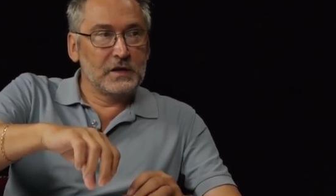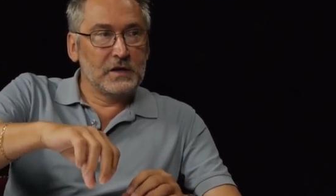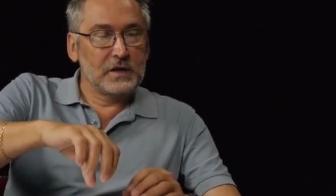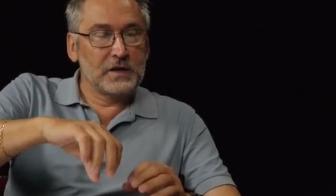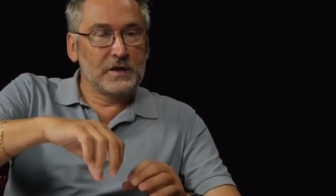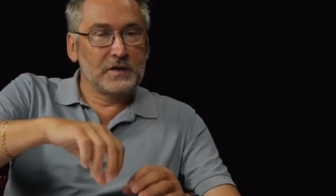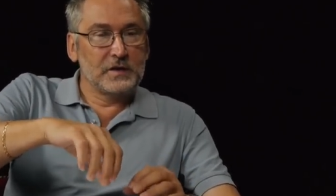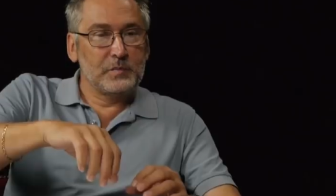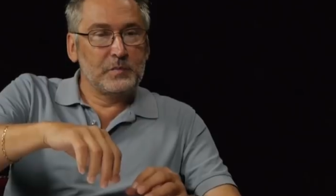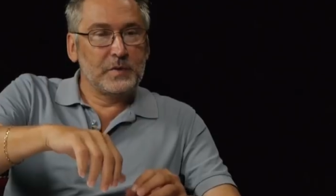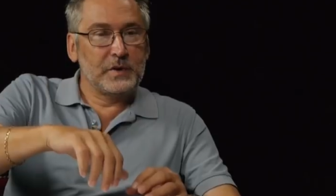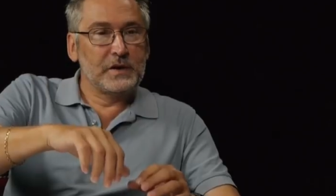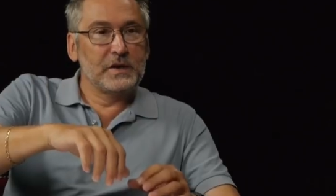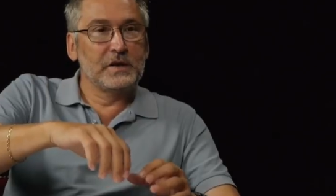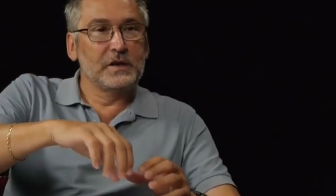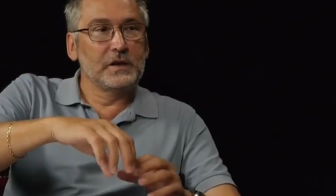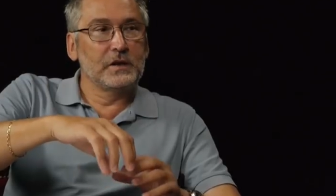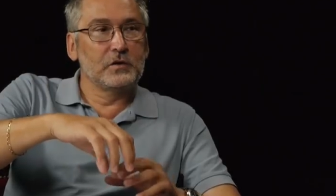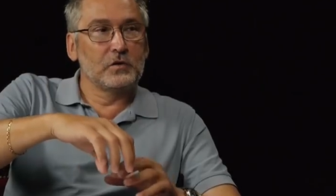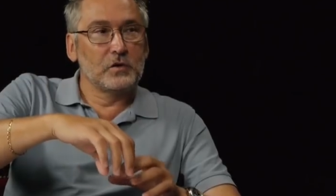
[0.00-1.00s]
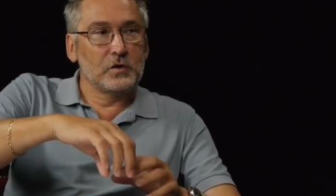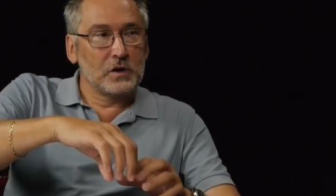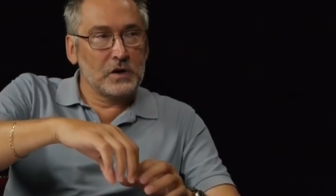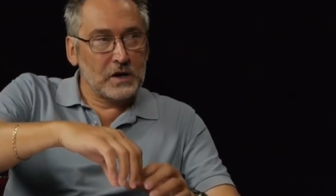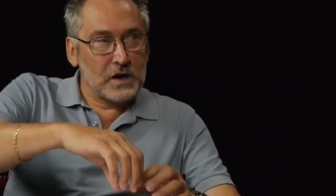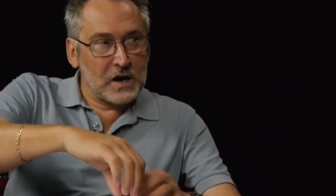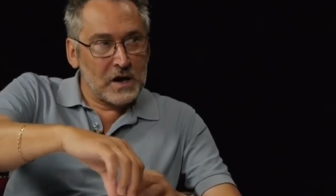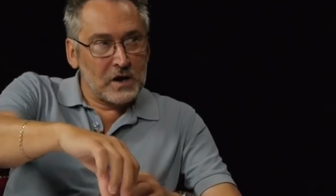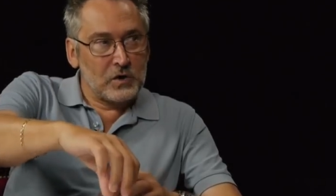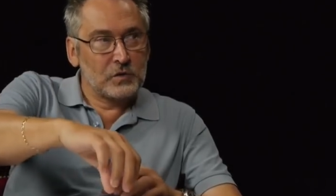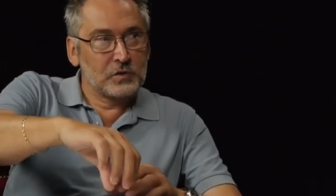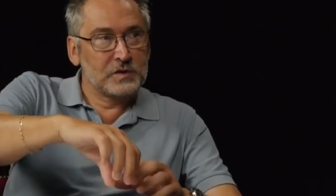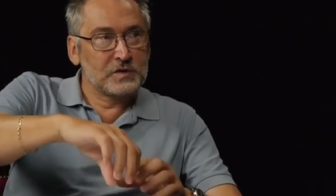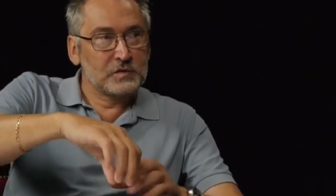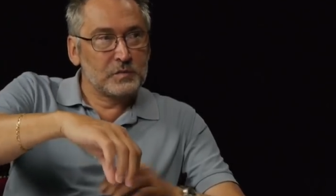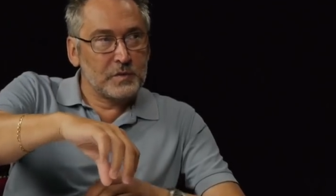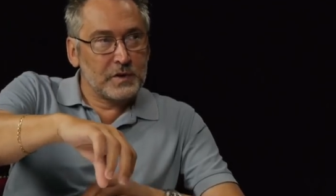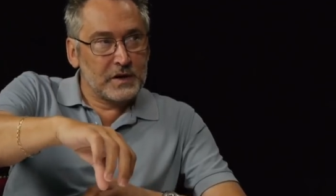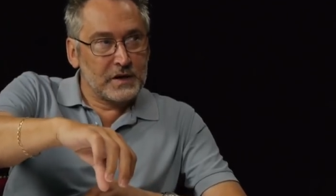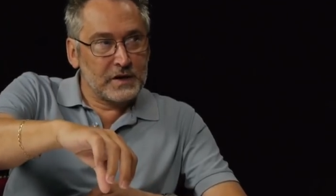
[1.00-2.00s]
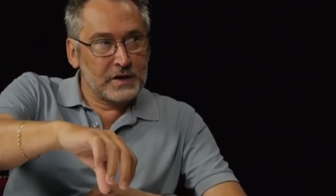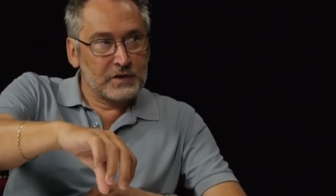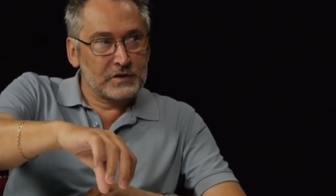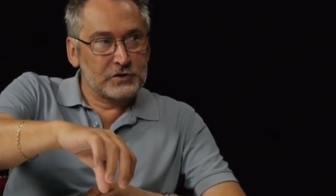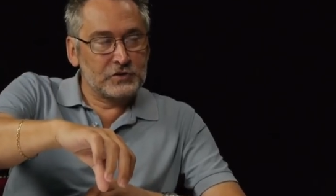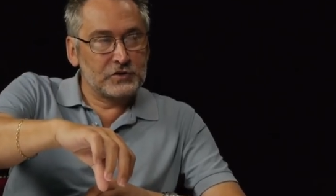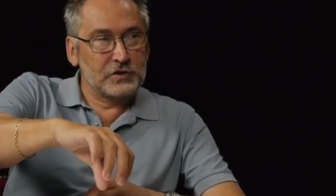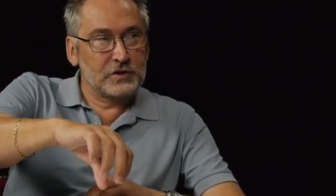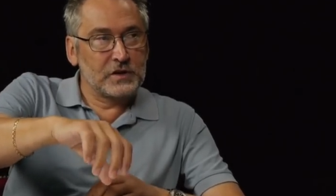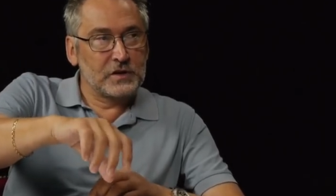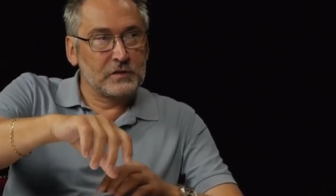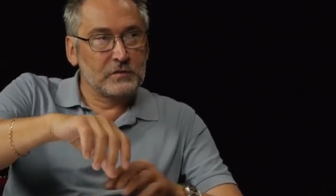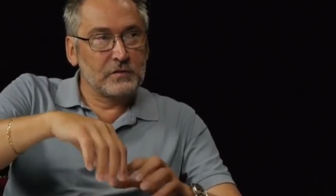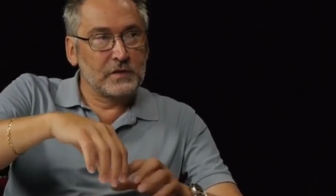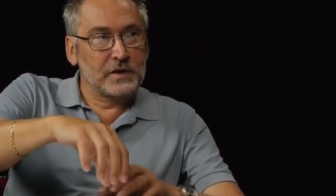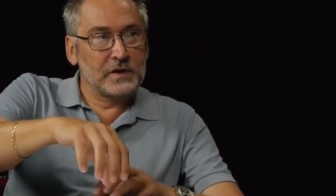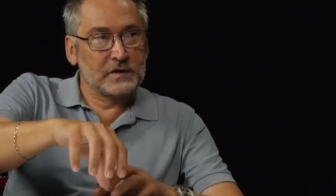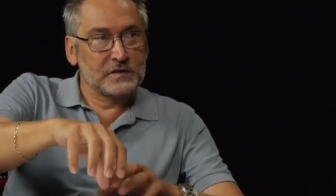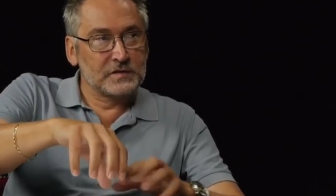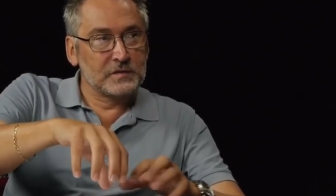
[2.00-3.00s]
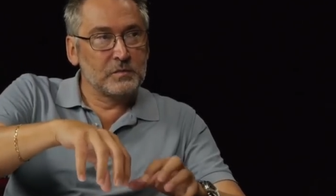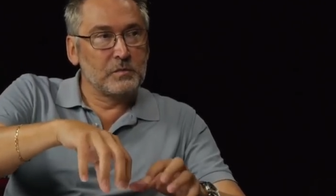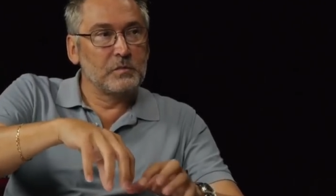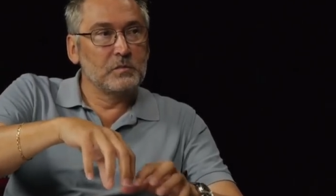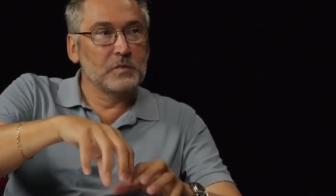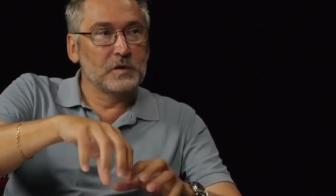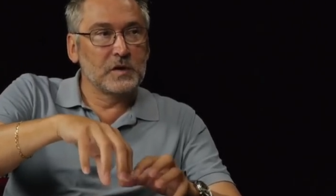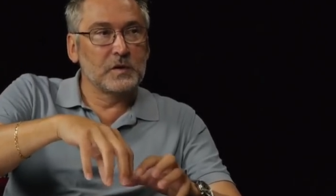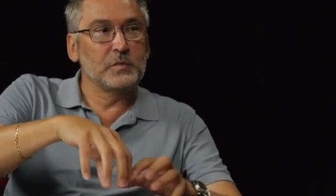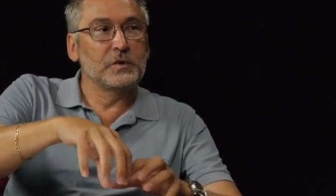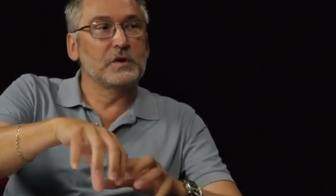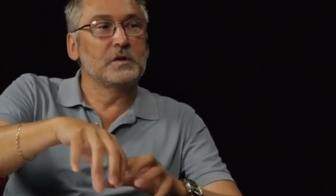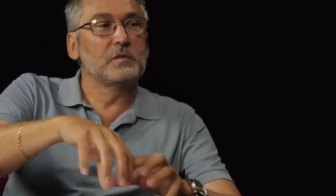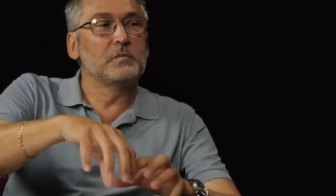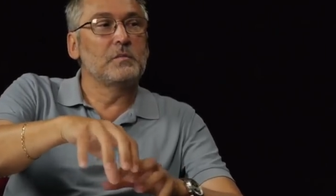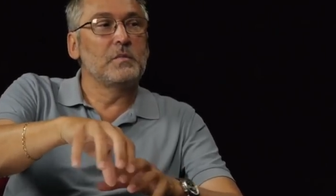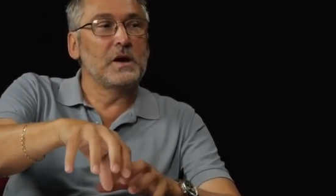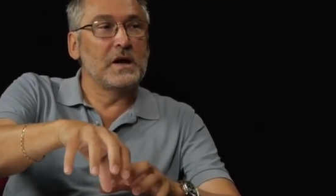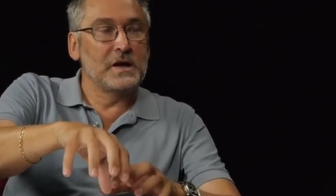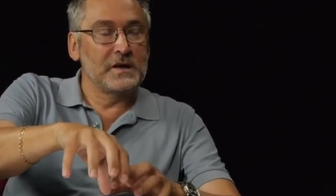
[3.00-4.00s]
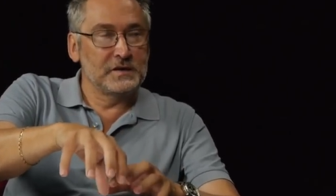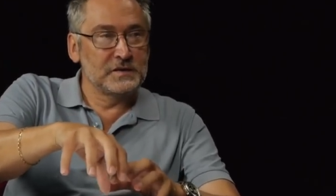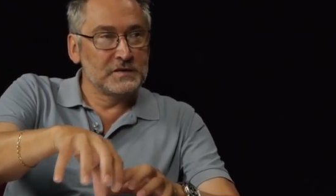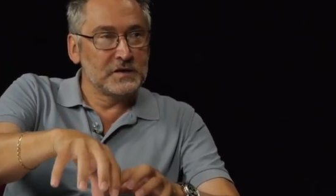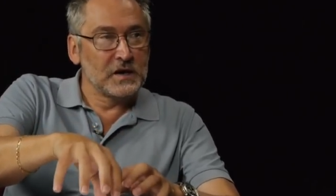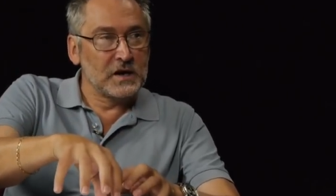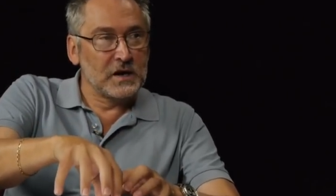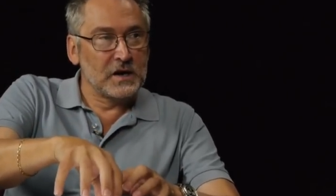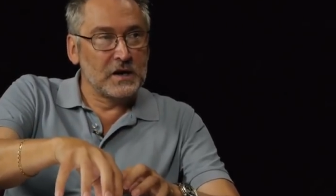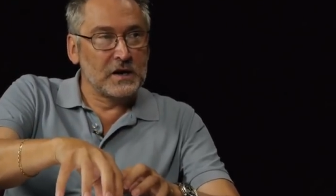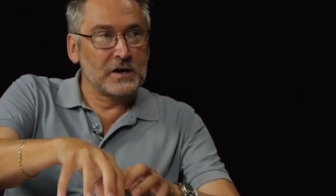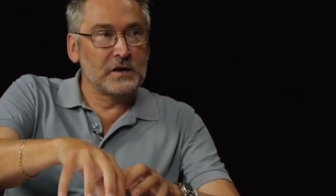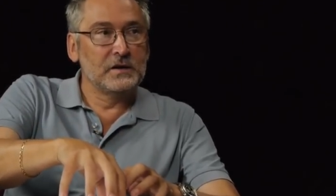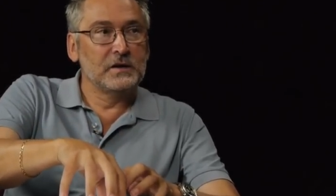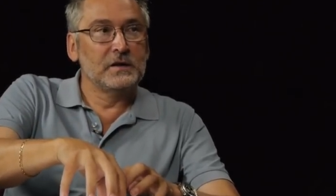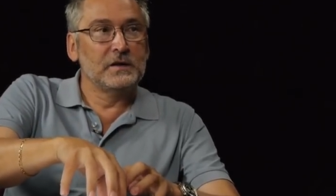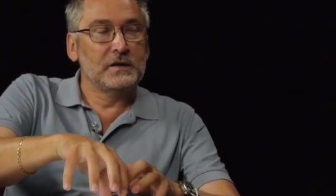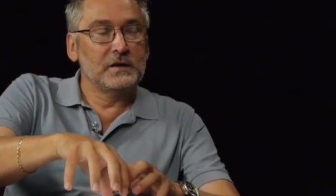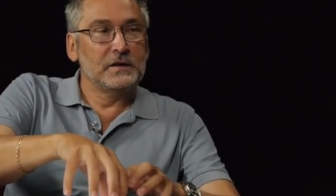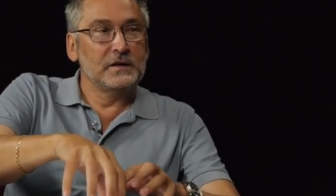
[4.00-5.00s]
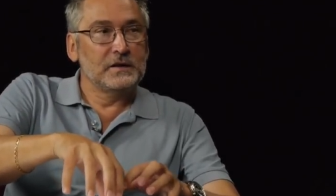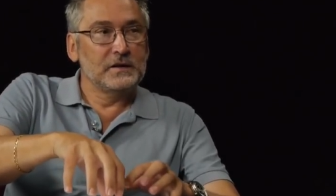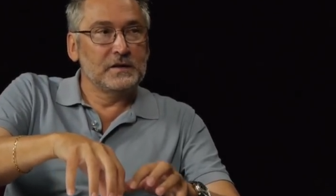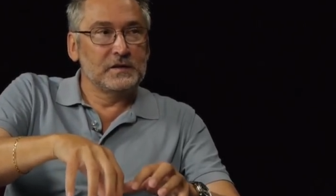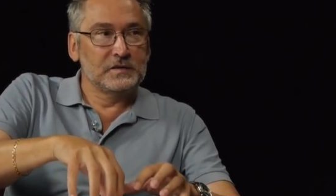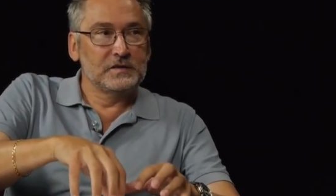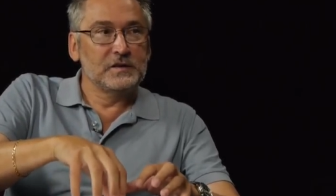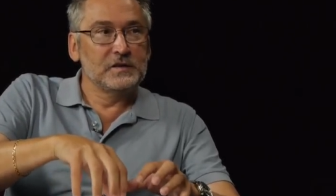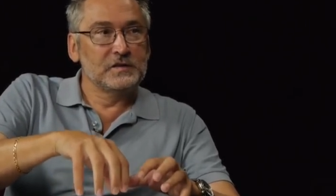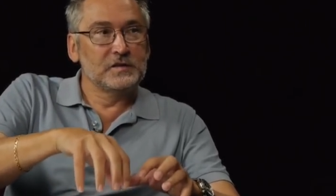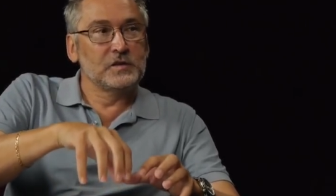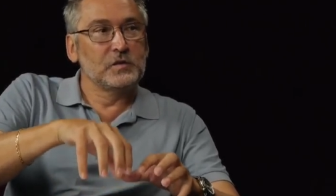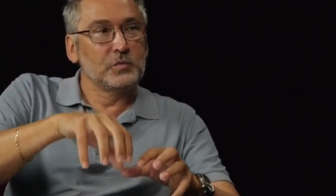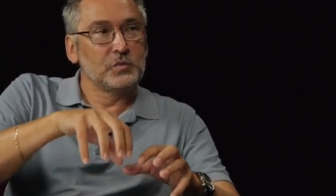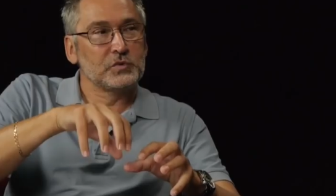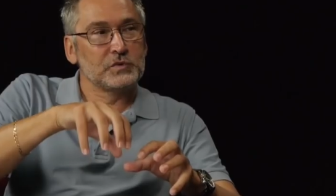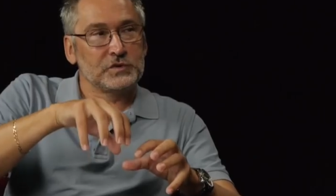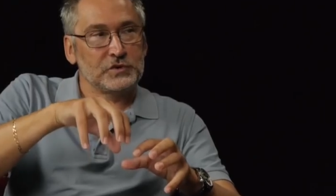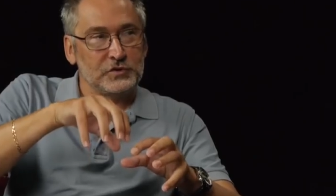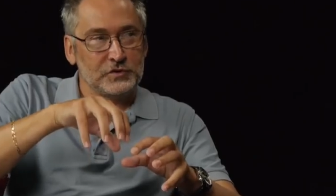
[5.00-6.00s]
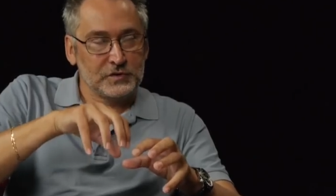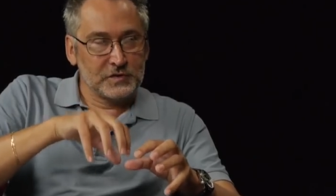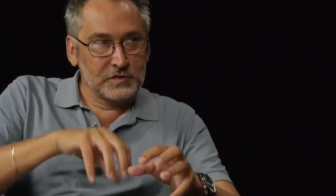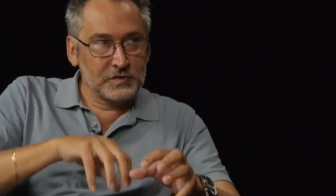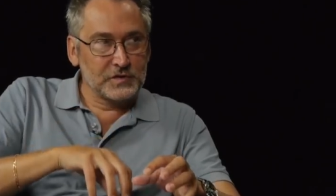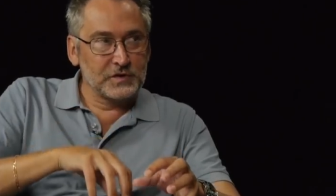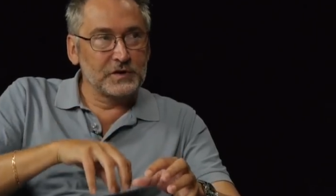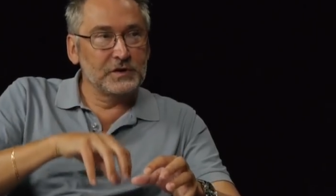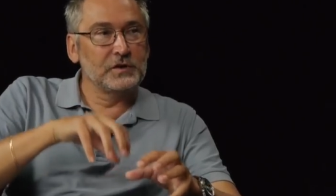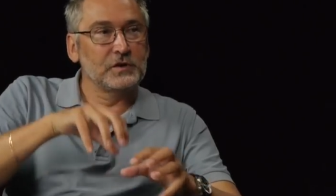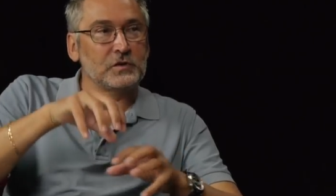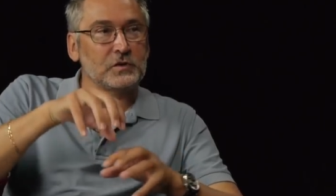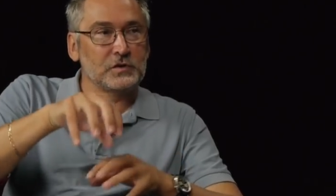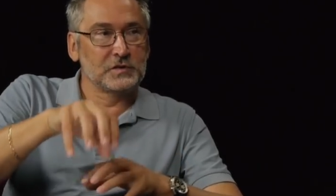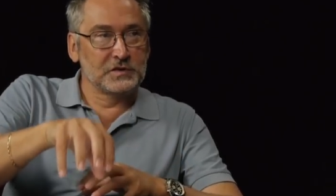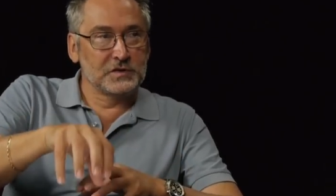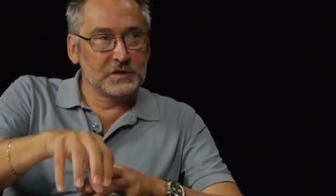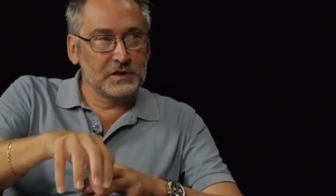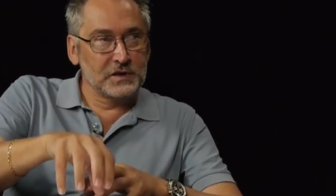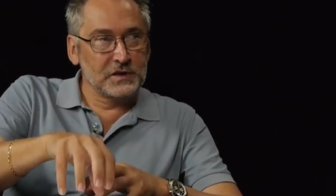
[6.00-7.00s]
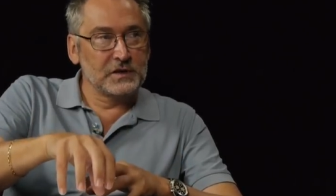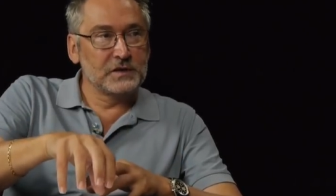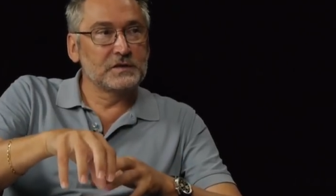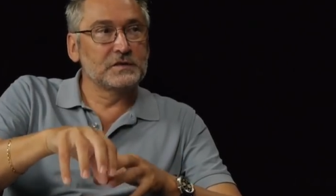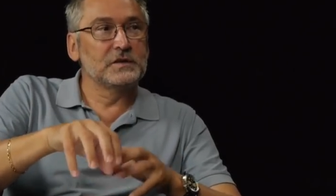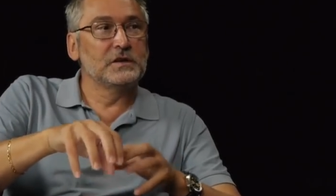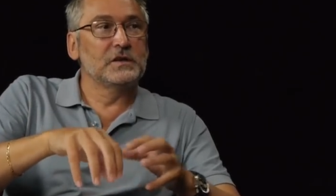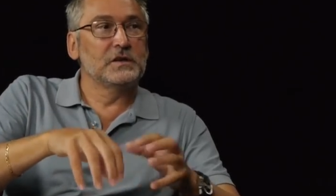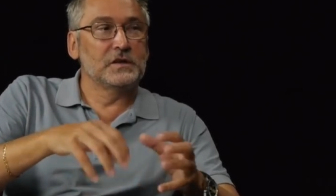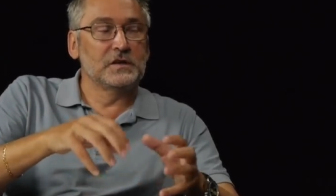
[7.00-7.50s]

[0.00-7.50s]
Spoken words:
And depending on how it's branched and where the chemical binds are, it's either in position 3 or 6.